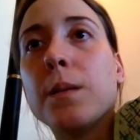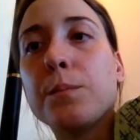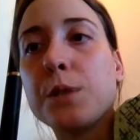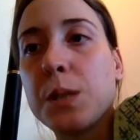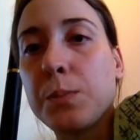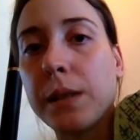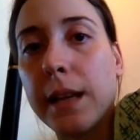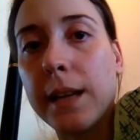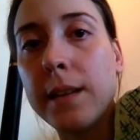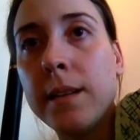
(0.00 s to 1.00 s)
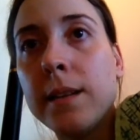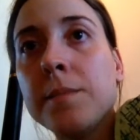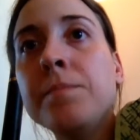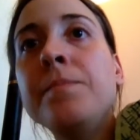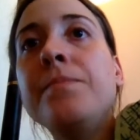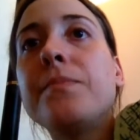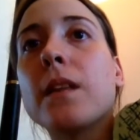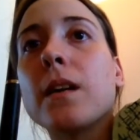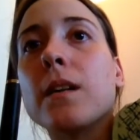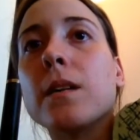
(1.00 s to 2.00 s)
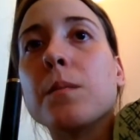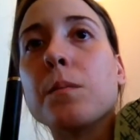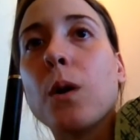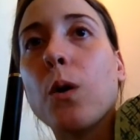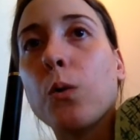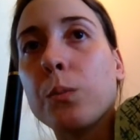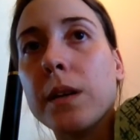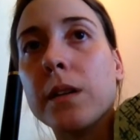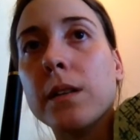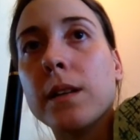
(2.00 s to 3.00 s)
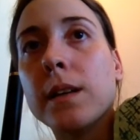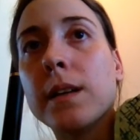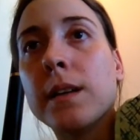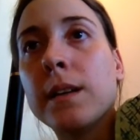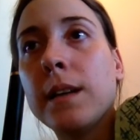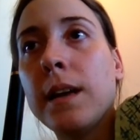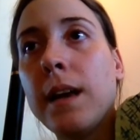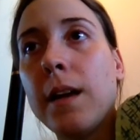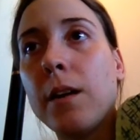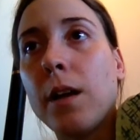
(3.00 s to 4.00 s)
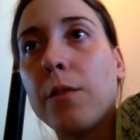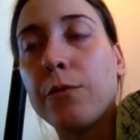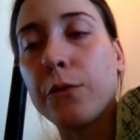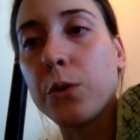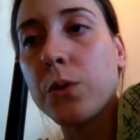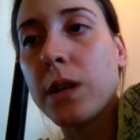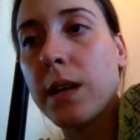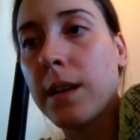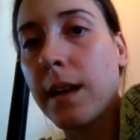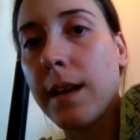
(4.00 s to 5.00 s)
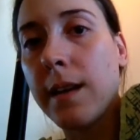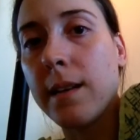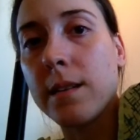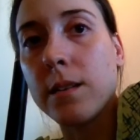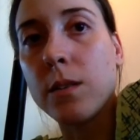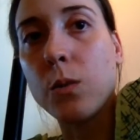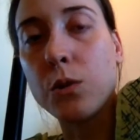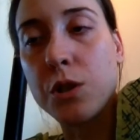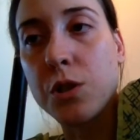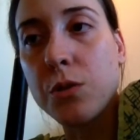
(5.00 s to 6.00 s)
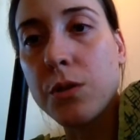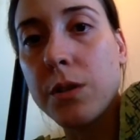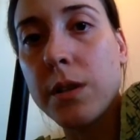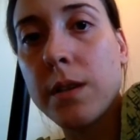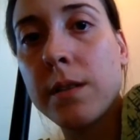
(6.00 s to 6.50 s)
just plain, oatmeal and fruit and orange juice.